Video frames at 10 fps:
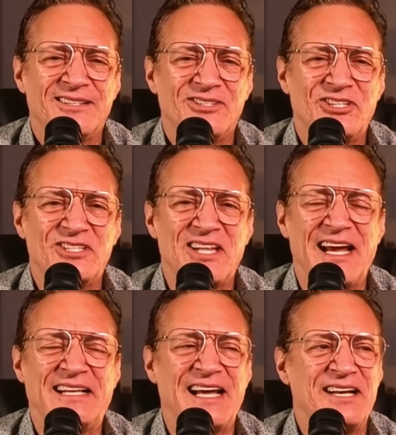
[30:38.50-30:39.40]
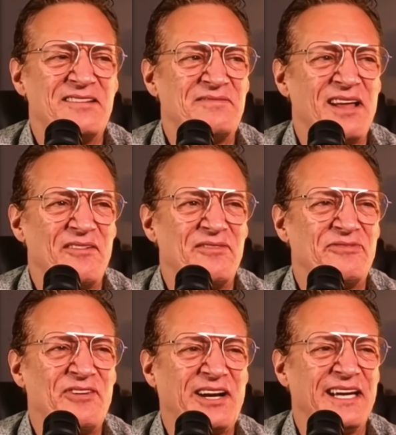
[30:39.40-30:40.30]
She's like that
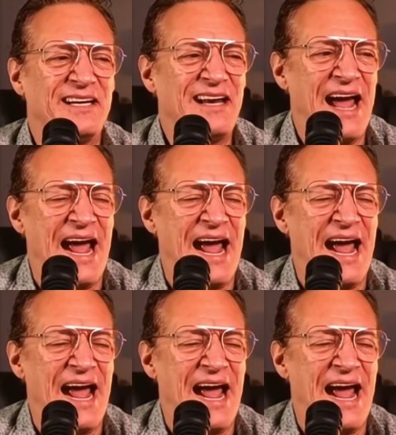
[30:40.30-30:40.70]
fucking